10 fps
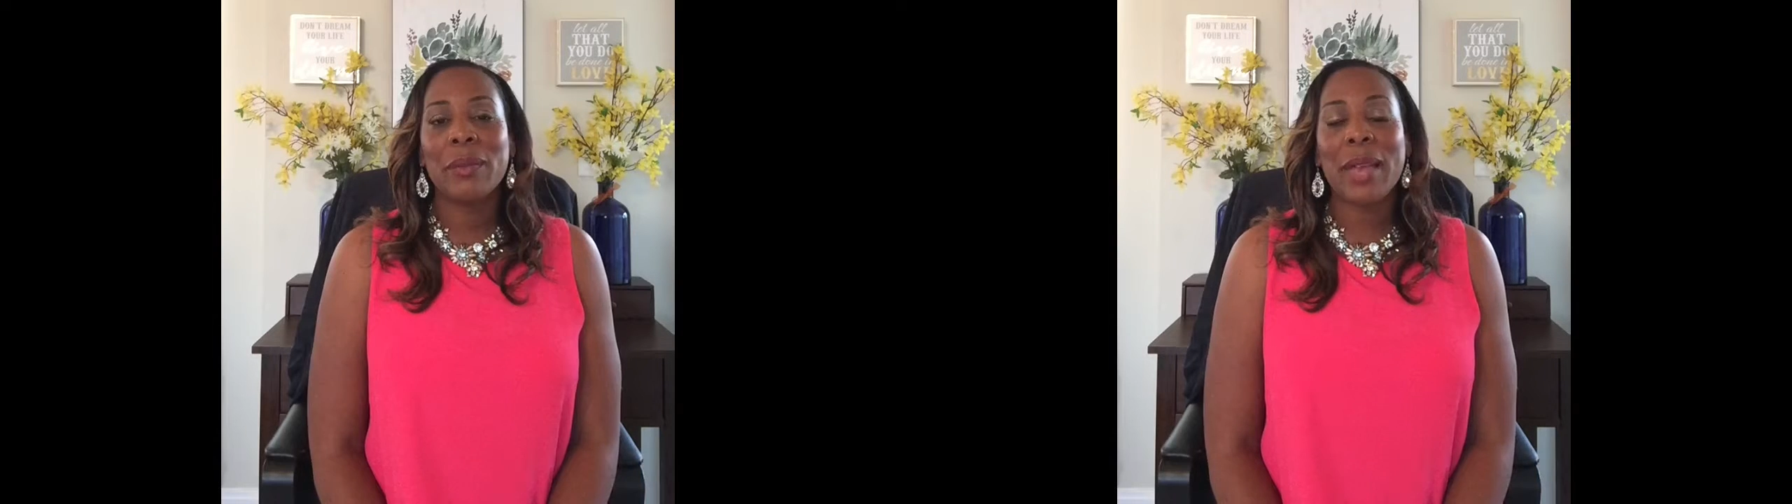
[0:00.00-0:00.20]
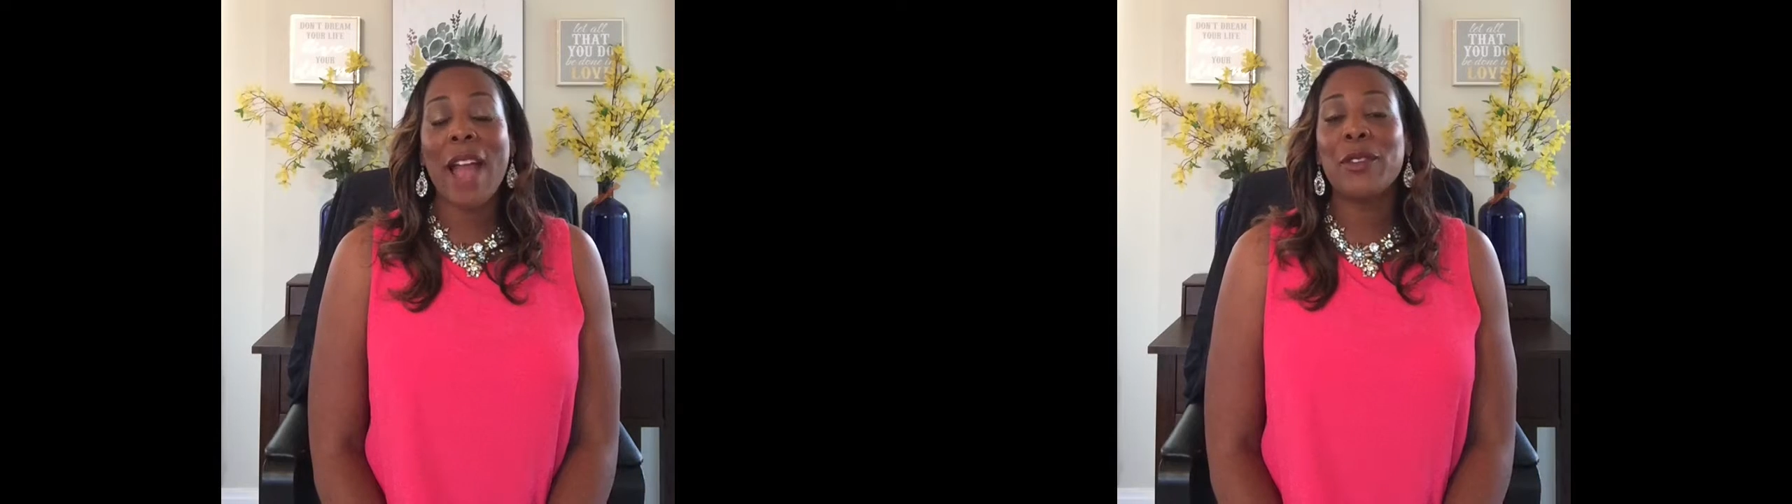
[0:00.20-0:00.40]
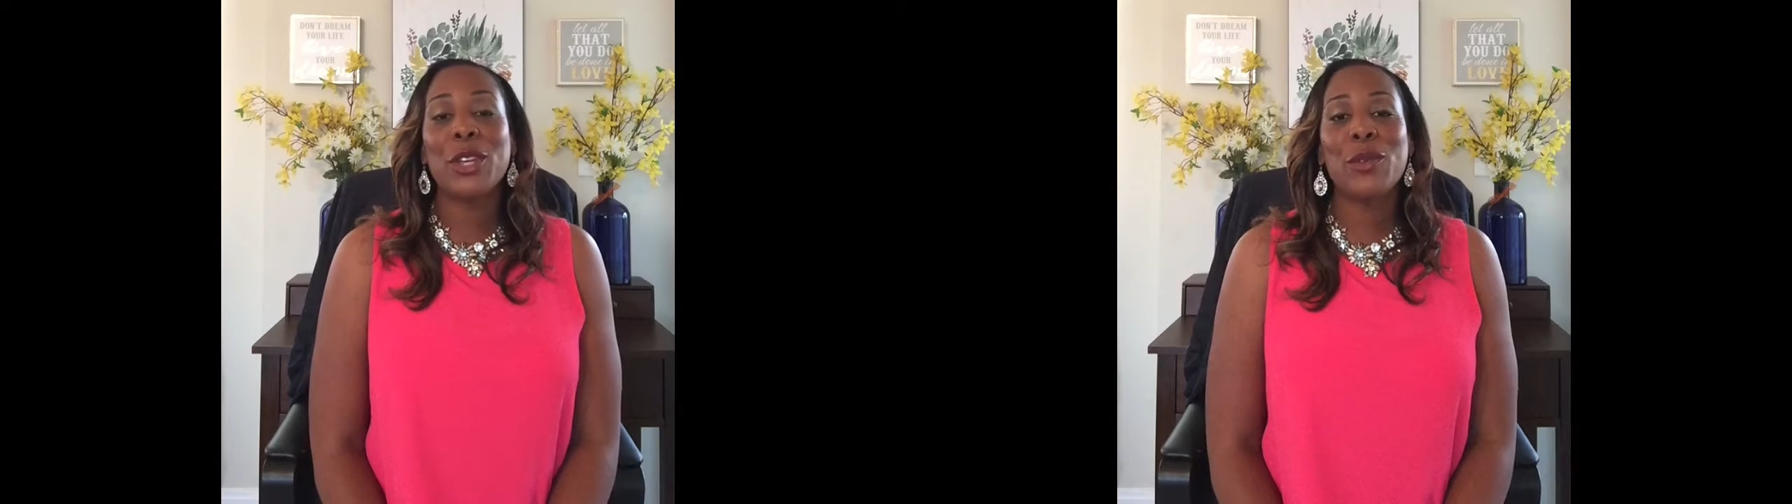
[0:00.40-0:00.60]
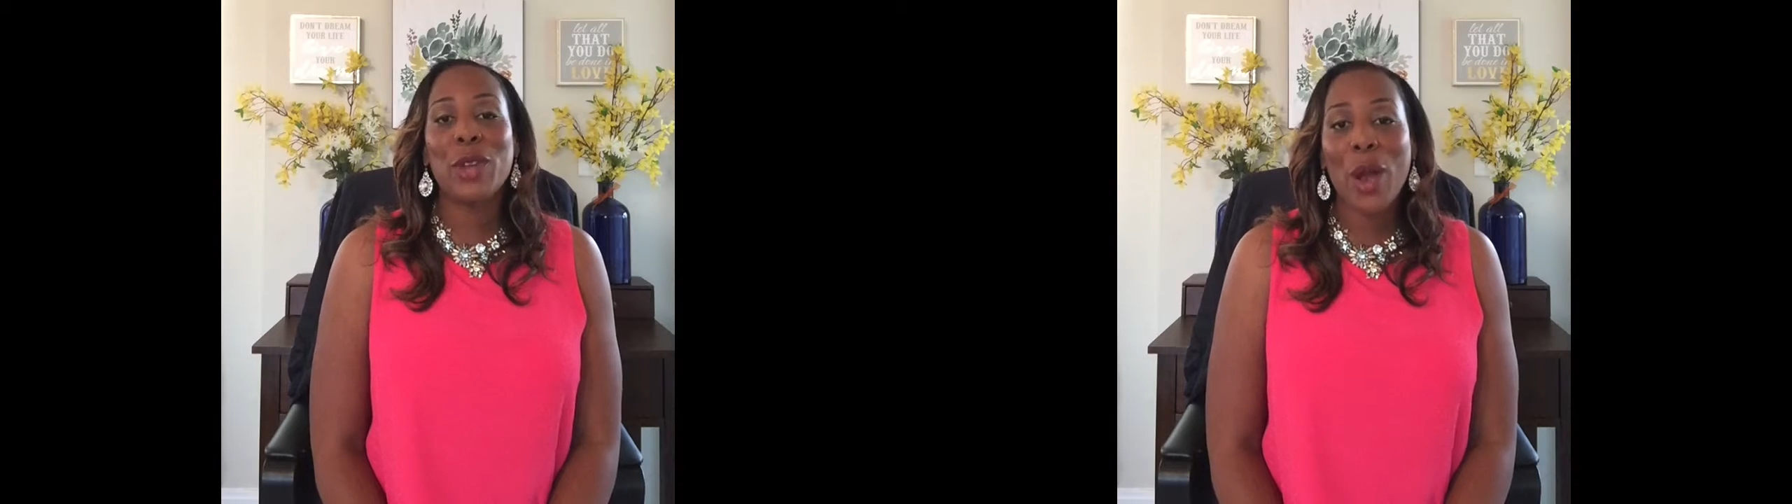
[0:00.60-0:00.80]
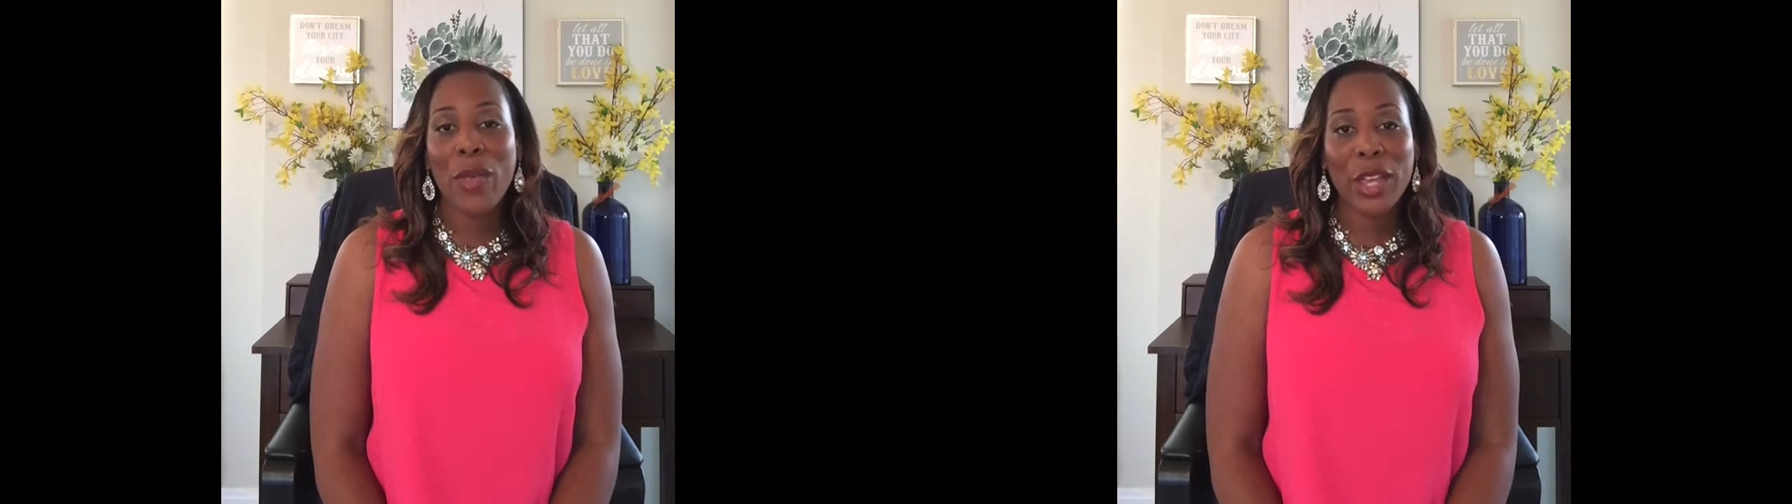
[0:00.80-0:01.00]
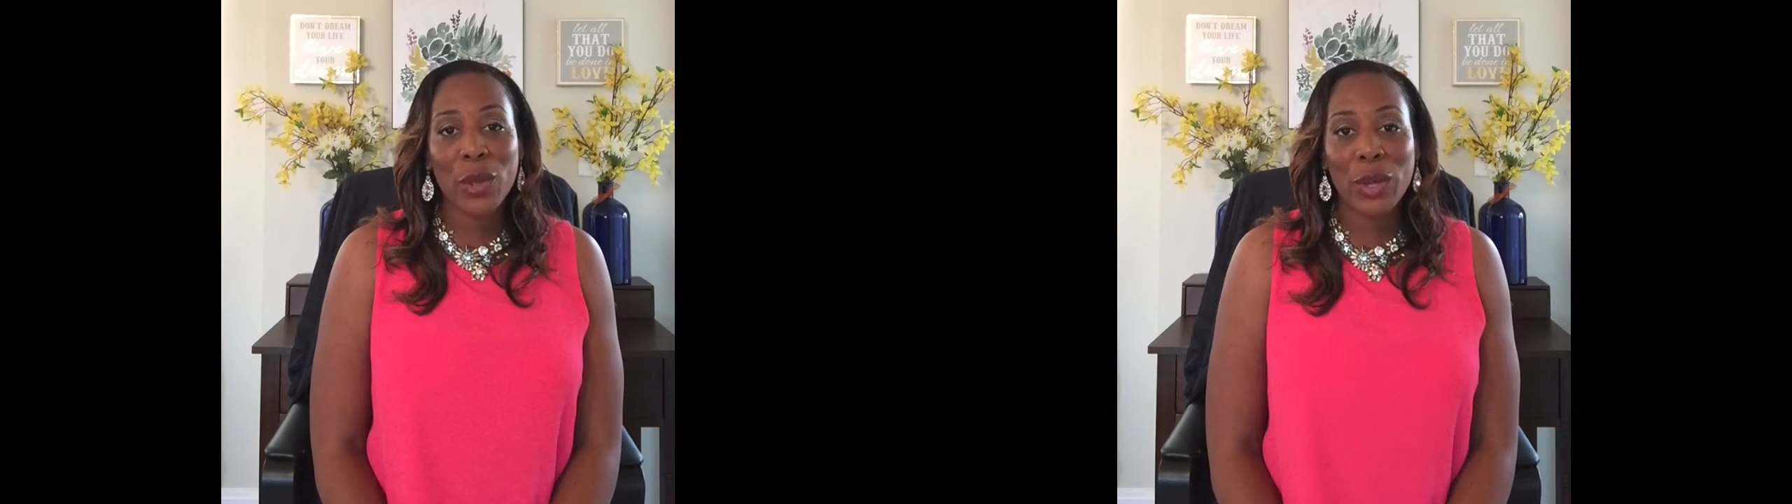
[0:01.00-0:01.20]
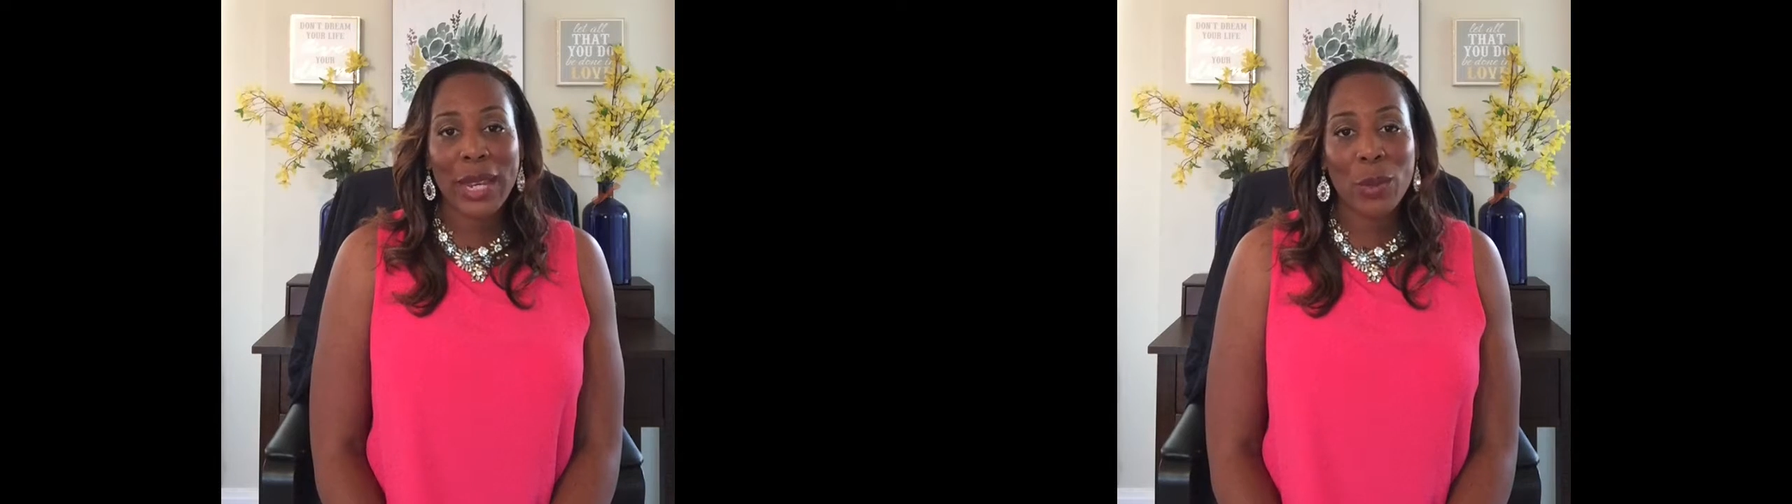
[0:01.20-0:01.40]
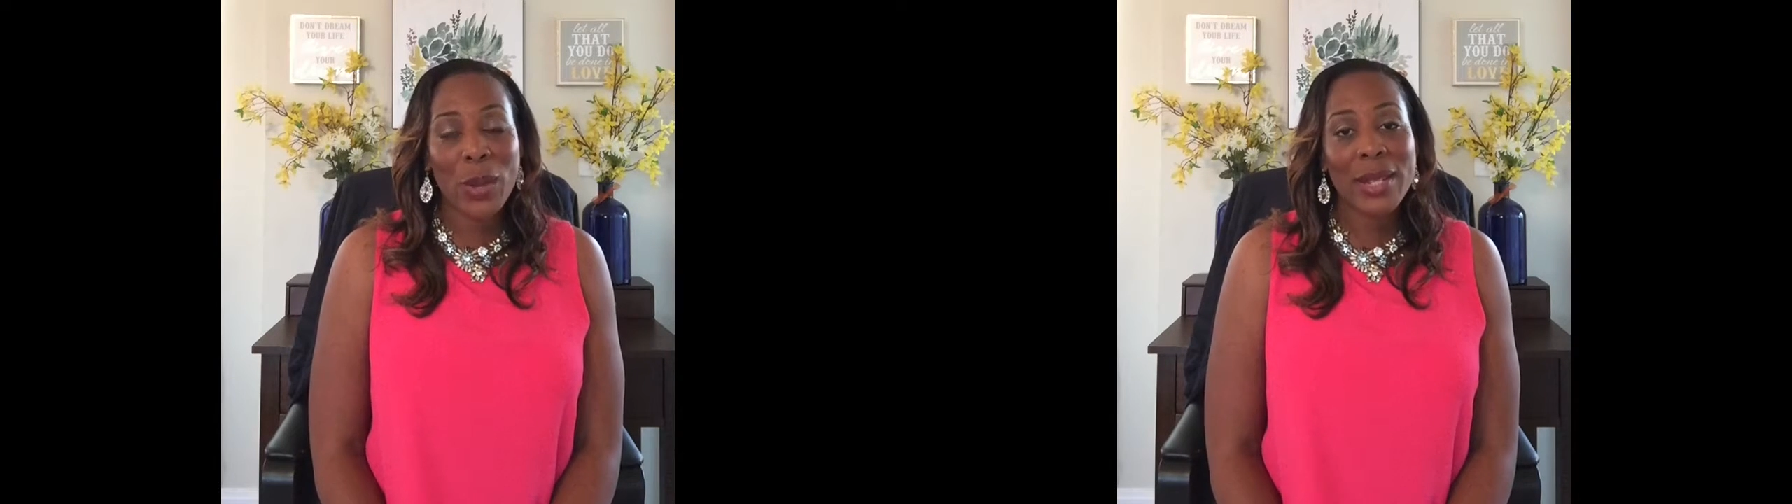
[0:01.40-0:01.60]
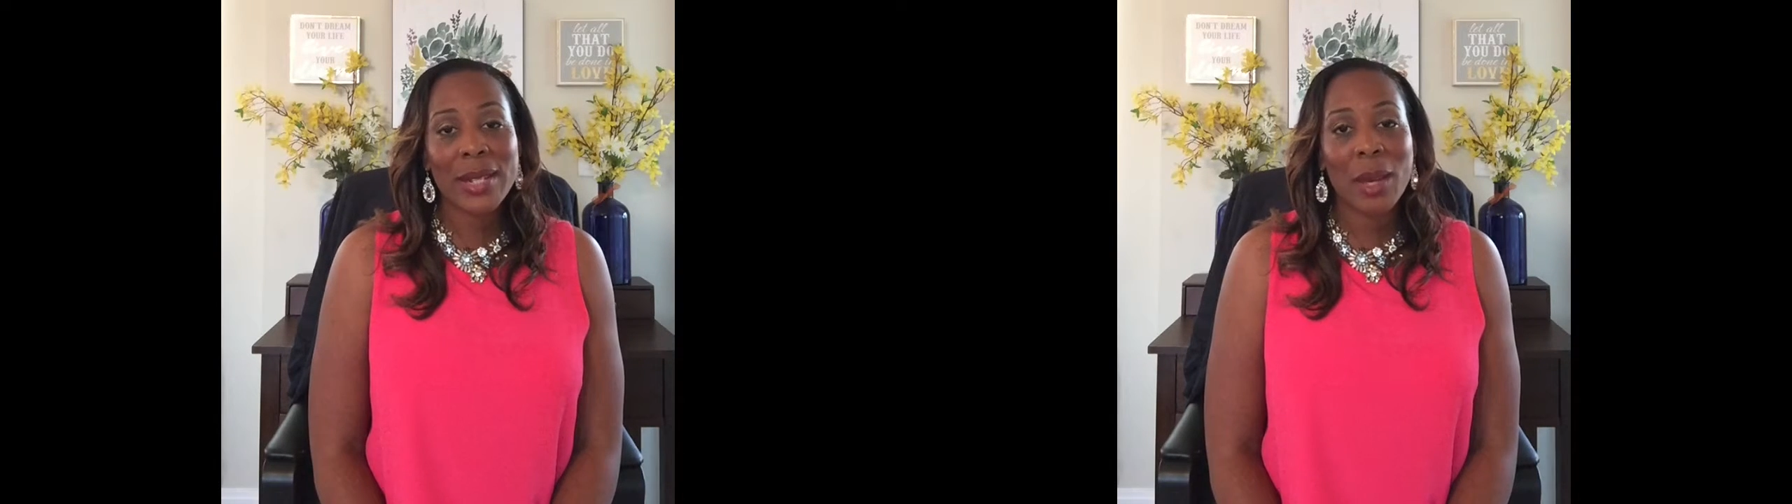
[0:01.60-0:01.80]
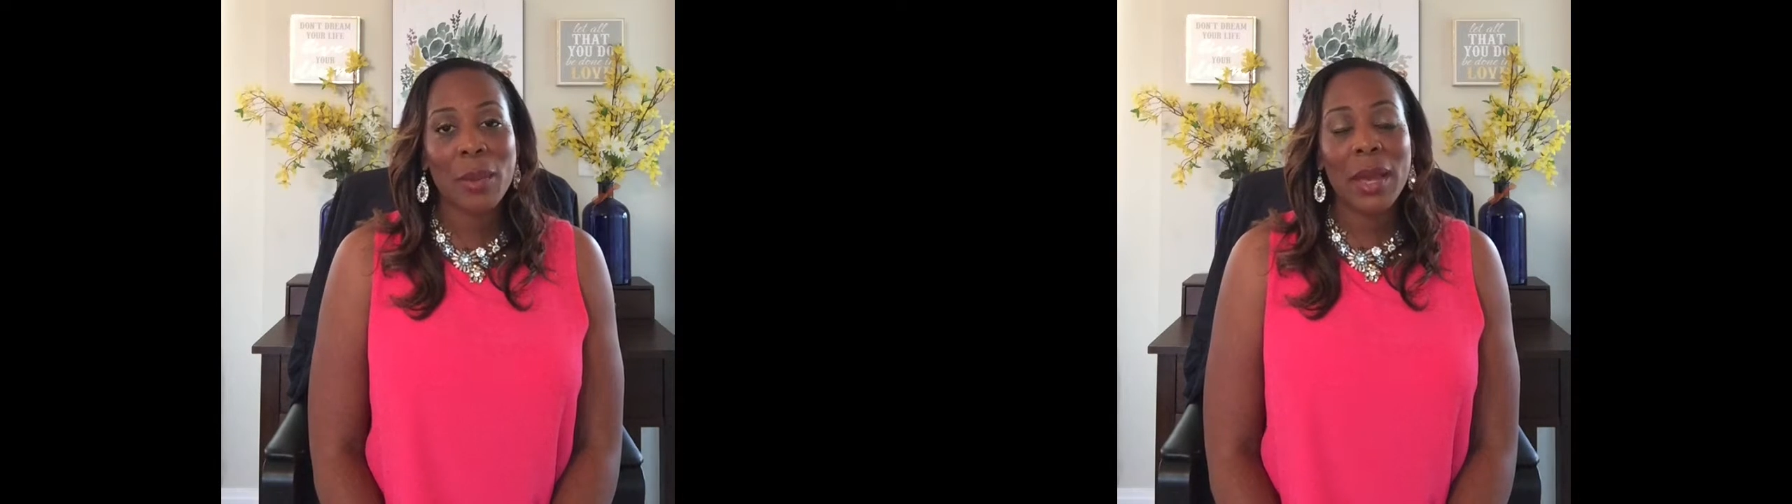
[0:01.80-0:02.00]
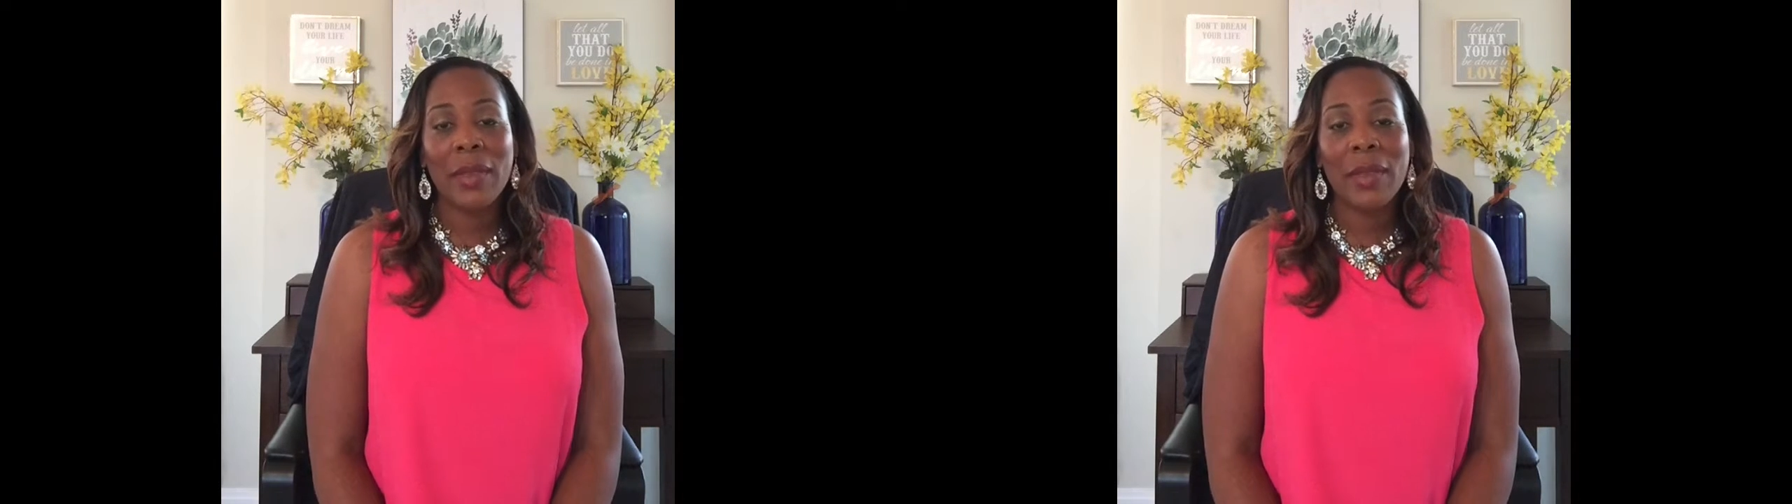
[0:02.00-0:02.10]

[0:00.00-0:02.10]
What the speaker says: After you know that you need wisdom,